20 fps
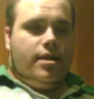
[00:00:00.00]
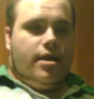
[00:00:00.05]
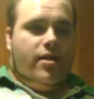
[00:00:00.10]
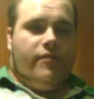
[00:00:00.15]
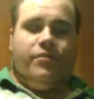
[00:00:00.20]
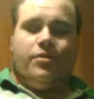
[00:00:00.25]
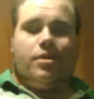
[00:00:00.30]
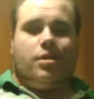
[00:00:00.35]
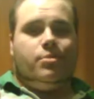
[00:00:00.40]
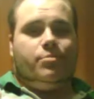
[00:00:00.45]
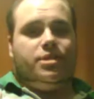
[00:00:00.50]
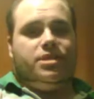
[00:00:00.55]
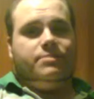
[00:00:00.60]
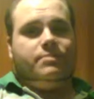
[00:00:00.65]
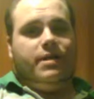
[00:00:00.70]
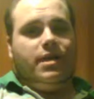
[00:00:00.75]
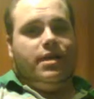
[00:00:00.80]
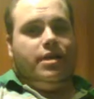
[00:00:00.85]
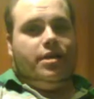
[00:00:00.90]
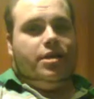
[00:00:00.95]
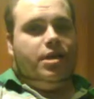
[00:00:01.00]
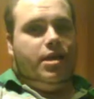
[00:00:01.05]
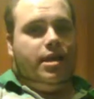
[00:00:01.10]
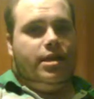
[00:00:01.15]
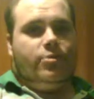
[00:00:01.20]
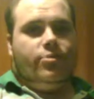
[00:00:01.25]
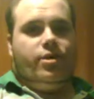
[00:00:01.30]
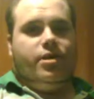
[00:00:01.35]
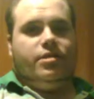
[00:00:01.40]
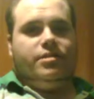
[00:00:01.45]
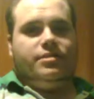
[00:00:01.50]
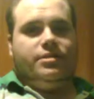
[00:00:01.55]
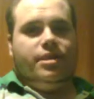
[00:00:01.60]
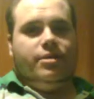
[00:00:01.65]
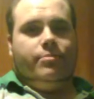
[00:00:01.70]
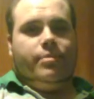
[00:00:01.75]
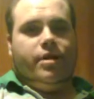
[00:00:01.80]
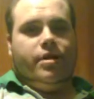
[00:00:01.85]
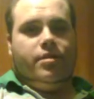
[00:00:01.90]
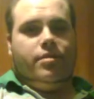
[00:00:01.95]
if you're going to be speeding, you need to wear your
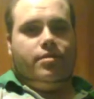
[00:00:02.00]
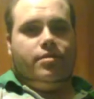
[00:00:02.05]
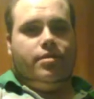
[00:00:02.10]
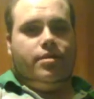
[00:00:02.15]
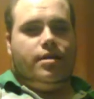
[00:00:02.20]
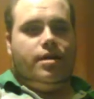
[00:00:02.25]
seatbelt.